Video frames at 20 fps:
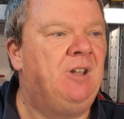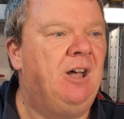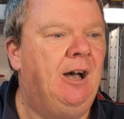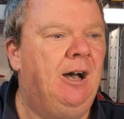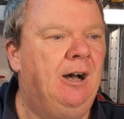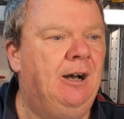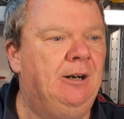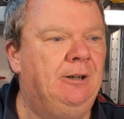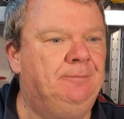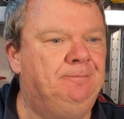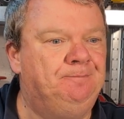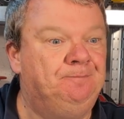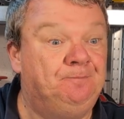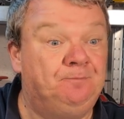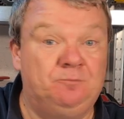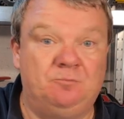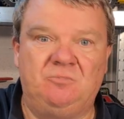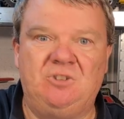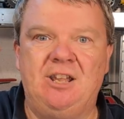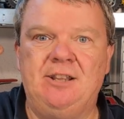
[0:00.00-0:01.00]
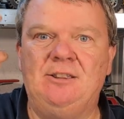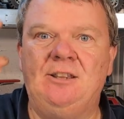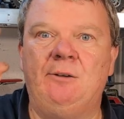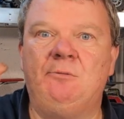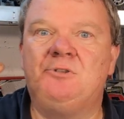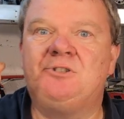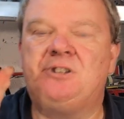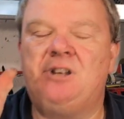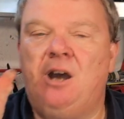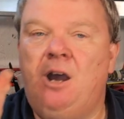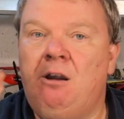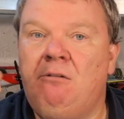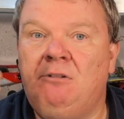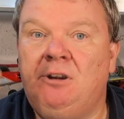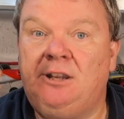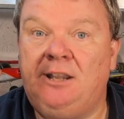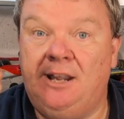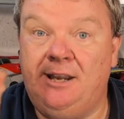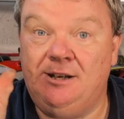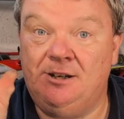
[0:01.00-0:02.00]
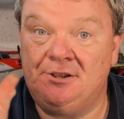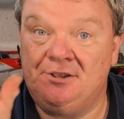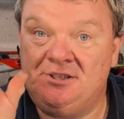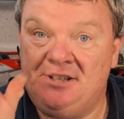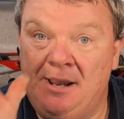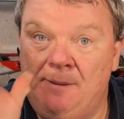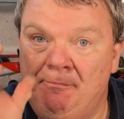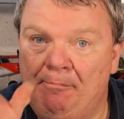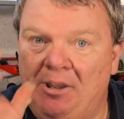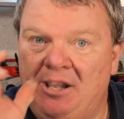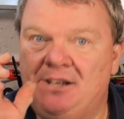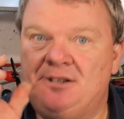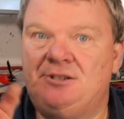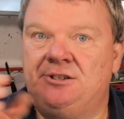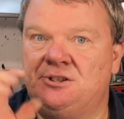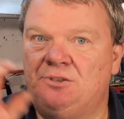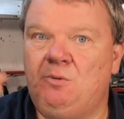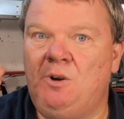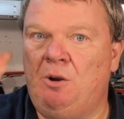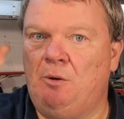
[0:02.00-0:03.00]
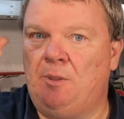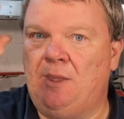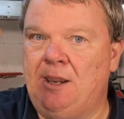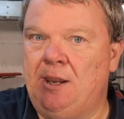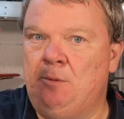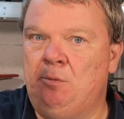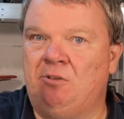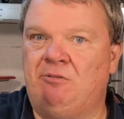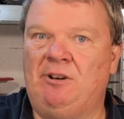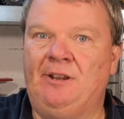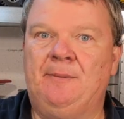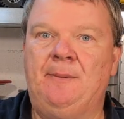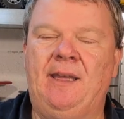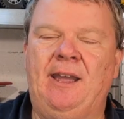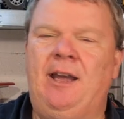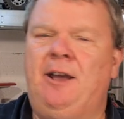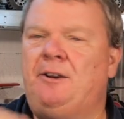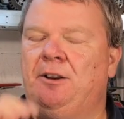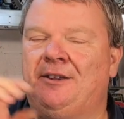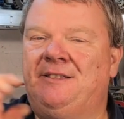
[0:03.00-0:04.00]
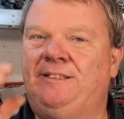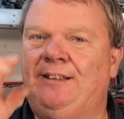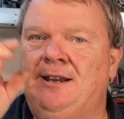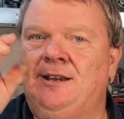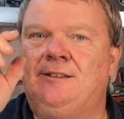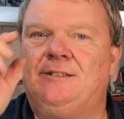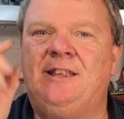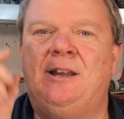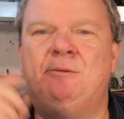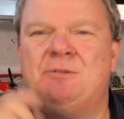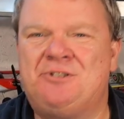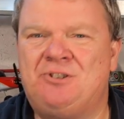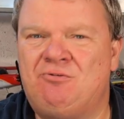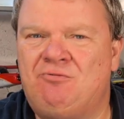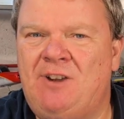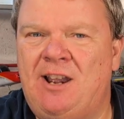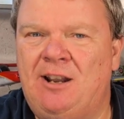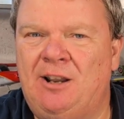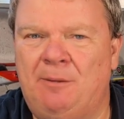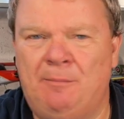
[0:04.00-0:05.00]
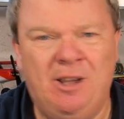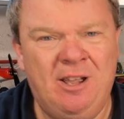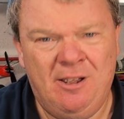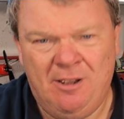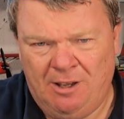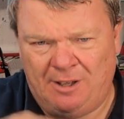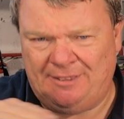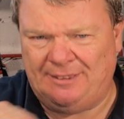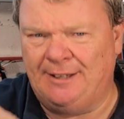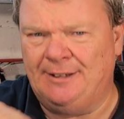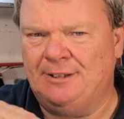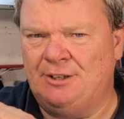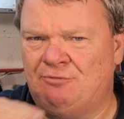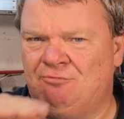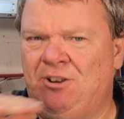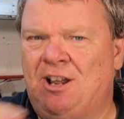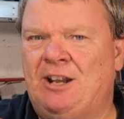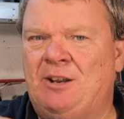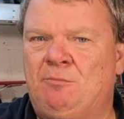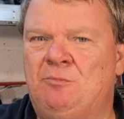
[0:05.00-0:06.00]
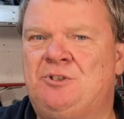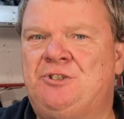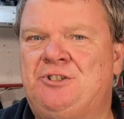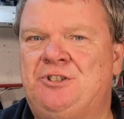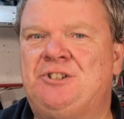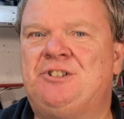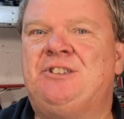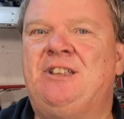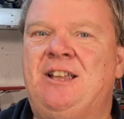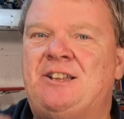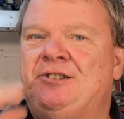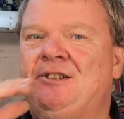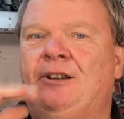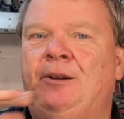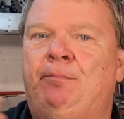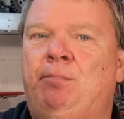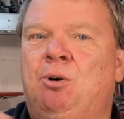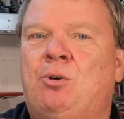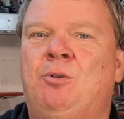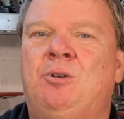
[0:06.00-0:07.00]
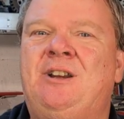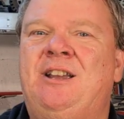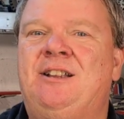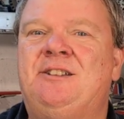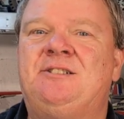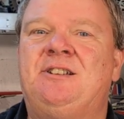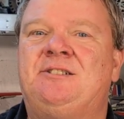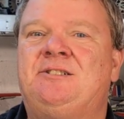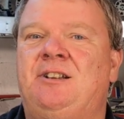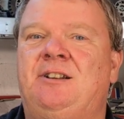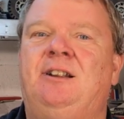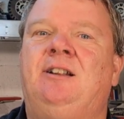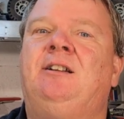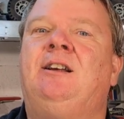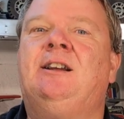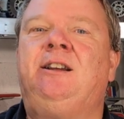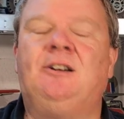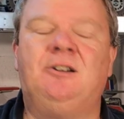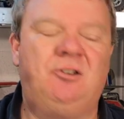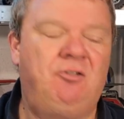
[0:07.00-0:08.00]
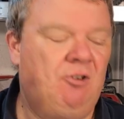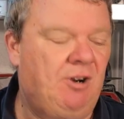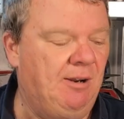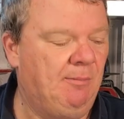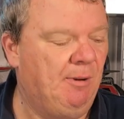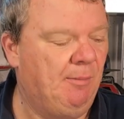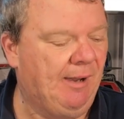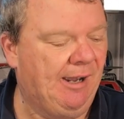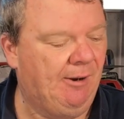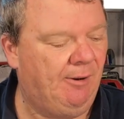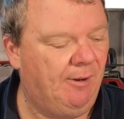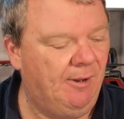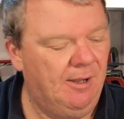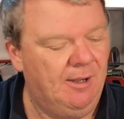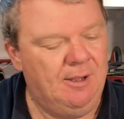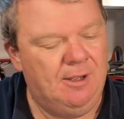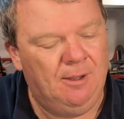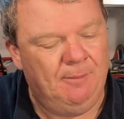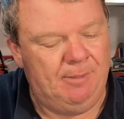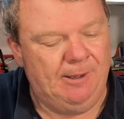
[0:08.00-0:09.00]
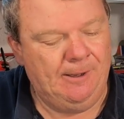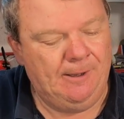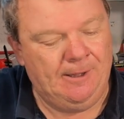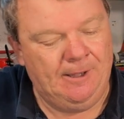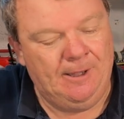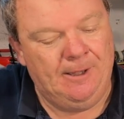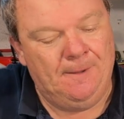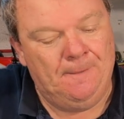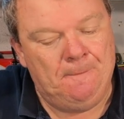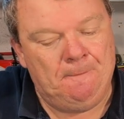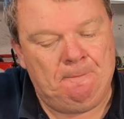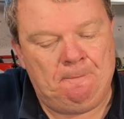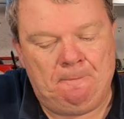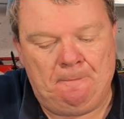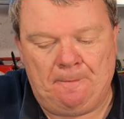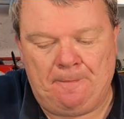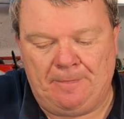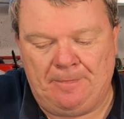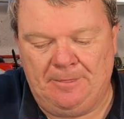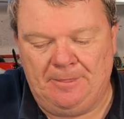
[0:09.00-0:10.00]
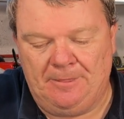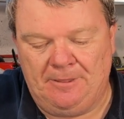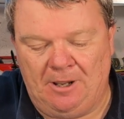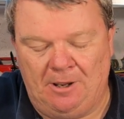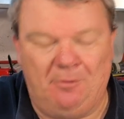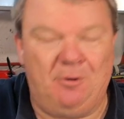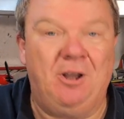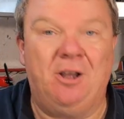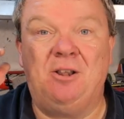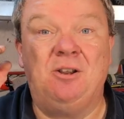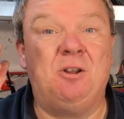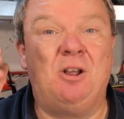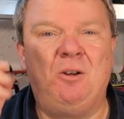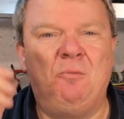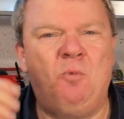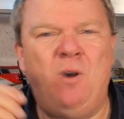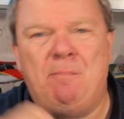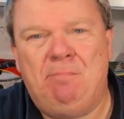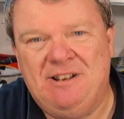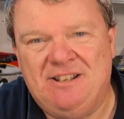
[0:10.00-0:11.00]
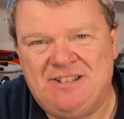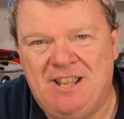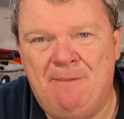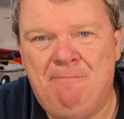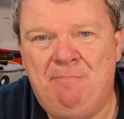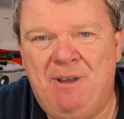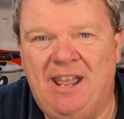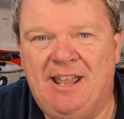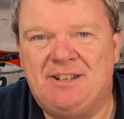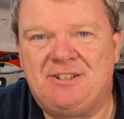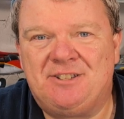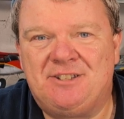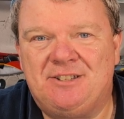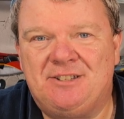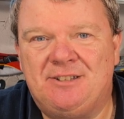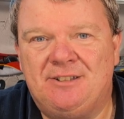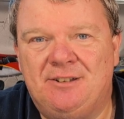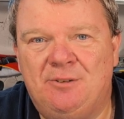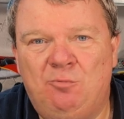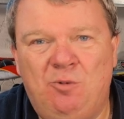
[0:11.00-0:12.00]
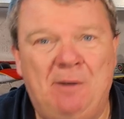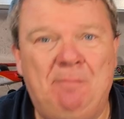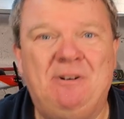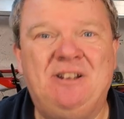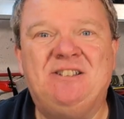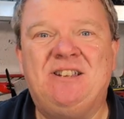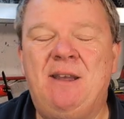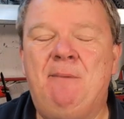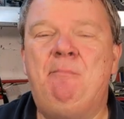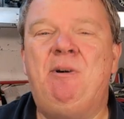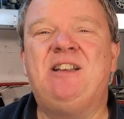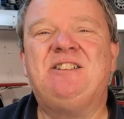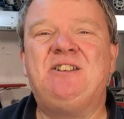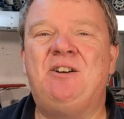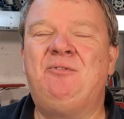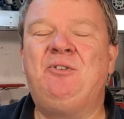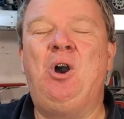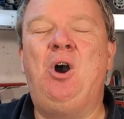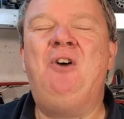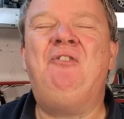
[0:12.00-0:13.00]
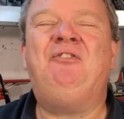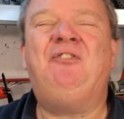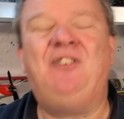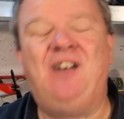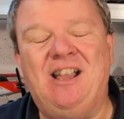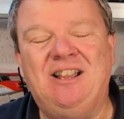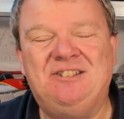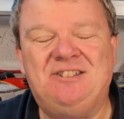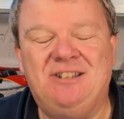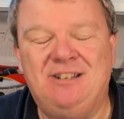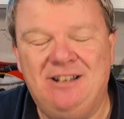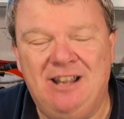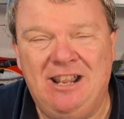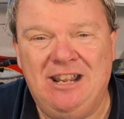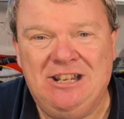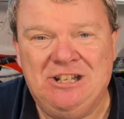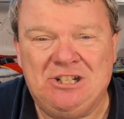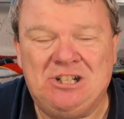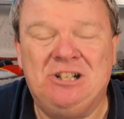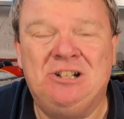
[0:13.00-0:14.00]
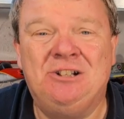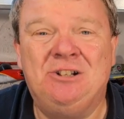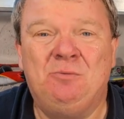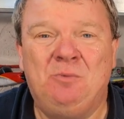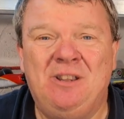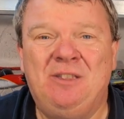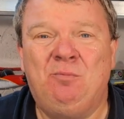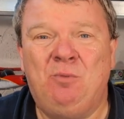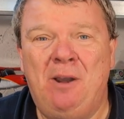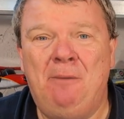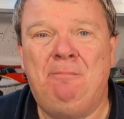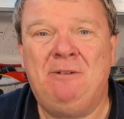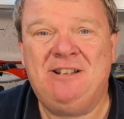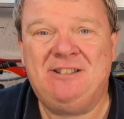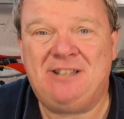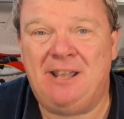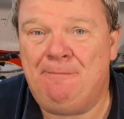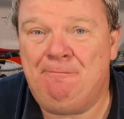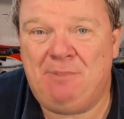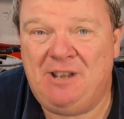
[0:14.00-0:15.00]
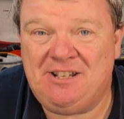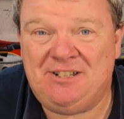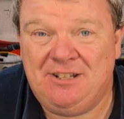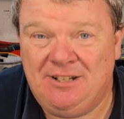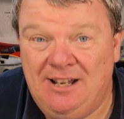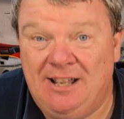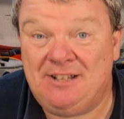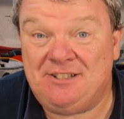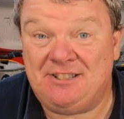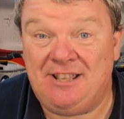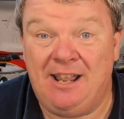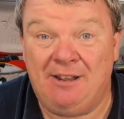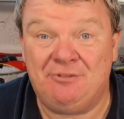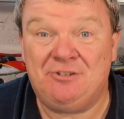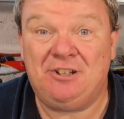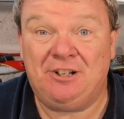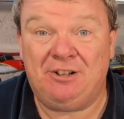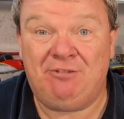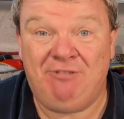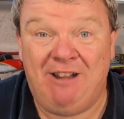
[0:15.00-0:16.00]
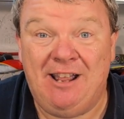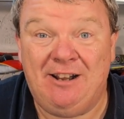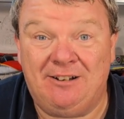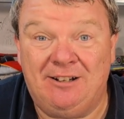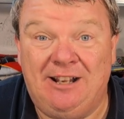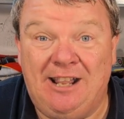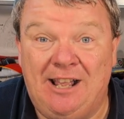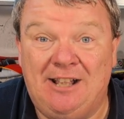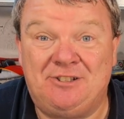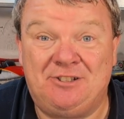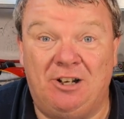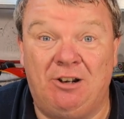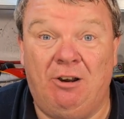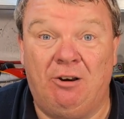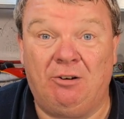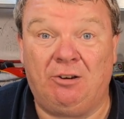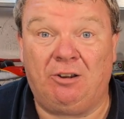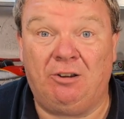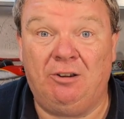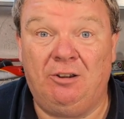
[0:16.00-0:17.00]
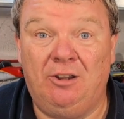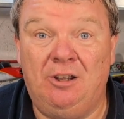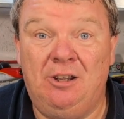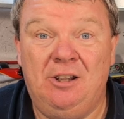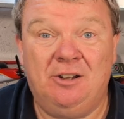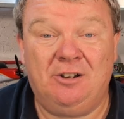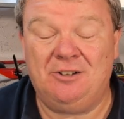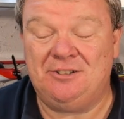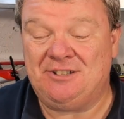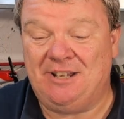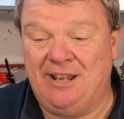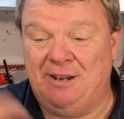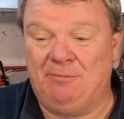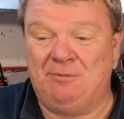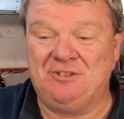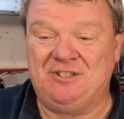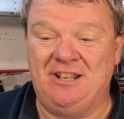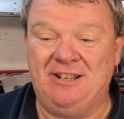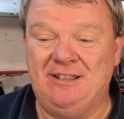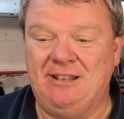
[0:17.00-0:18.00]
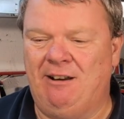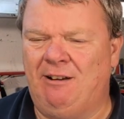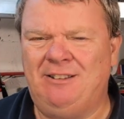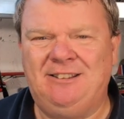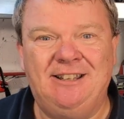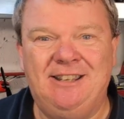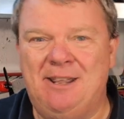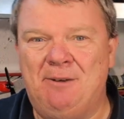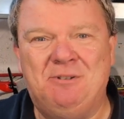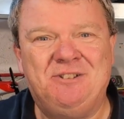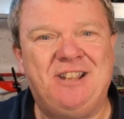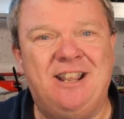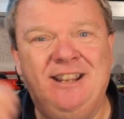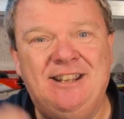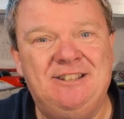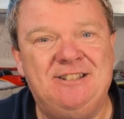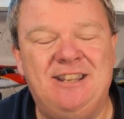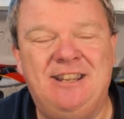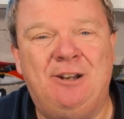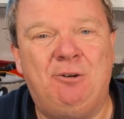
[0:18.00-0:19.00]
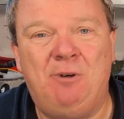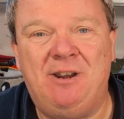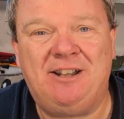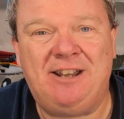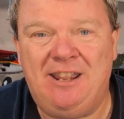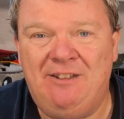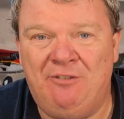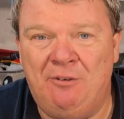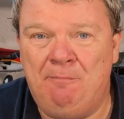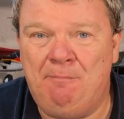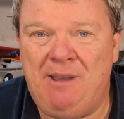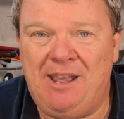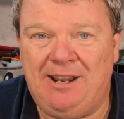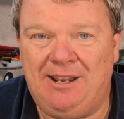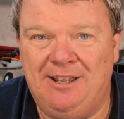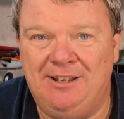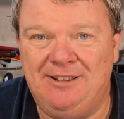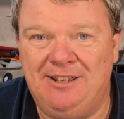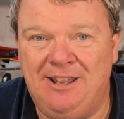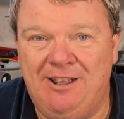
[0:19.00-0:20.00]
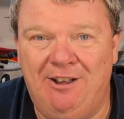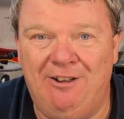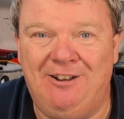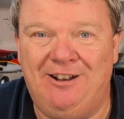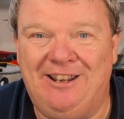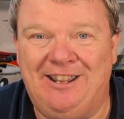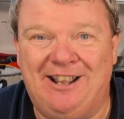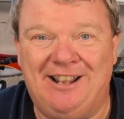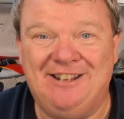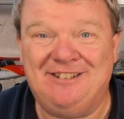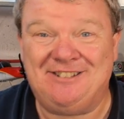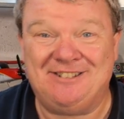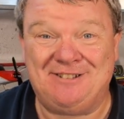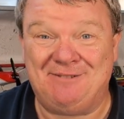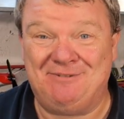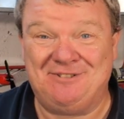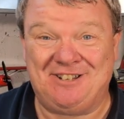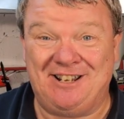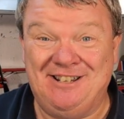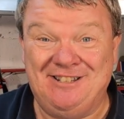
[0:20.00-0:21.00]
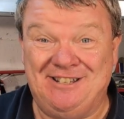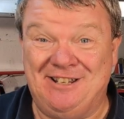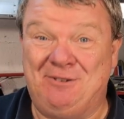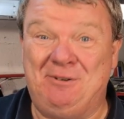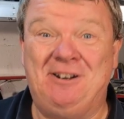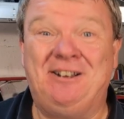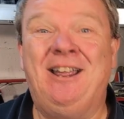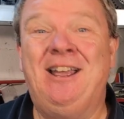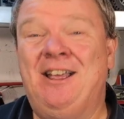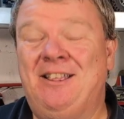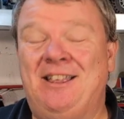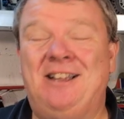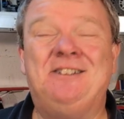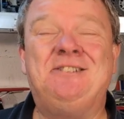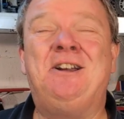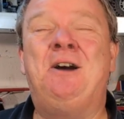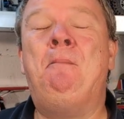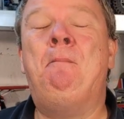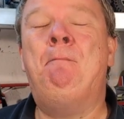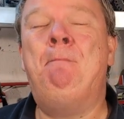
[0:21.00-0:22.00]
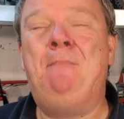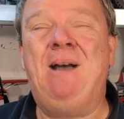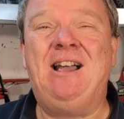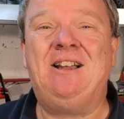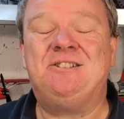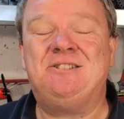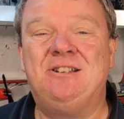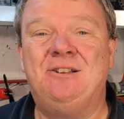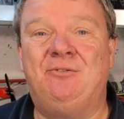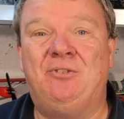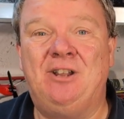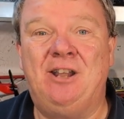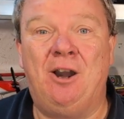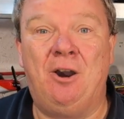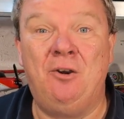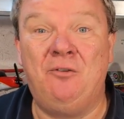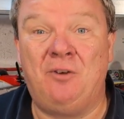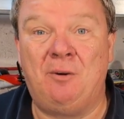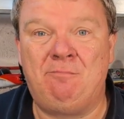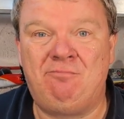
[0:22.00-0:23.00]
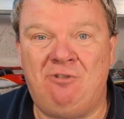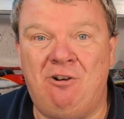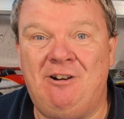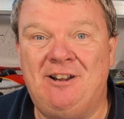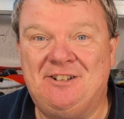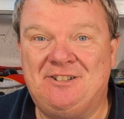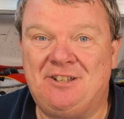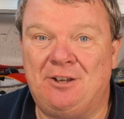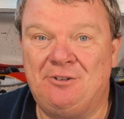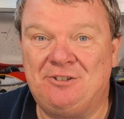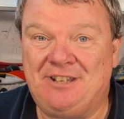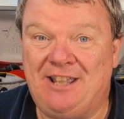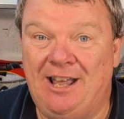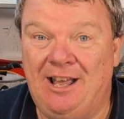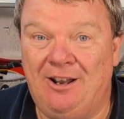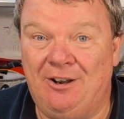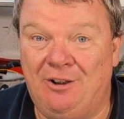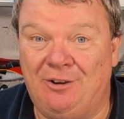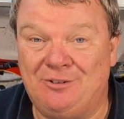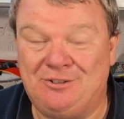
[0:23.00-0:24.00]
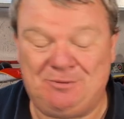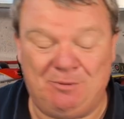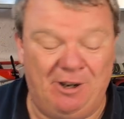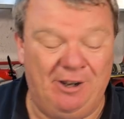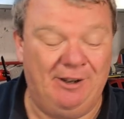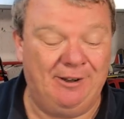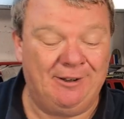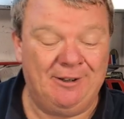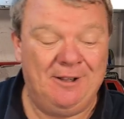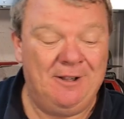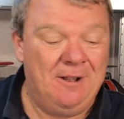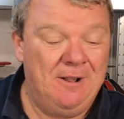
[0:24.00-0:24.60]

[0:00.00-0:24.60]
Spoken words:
Then there was the Hurricane and Tempest as well. They were in there, and I think there was a Relum. I think the Relum was just there so the poor kids had something they could dream about. But and Webley Tempests. Webley Tempests, I've got a fascination with Webley Tempests, and that's down to the Grattan catalogue. Because it was in there, I think it was 80 quid, even back in the early 80s, it was 80 quid. That's how massively overpriced those catalogues were.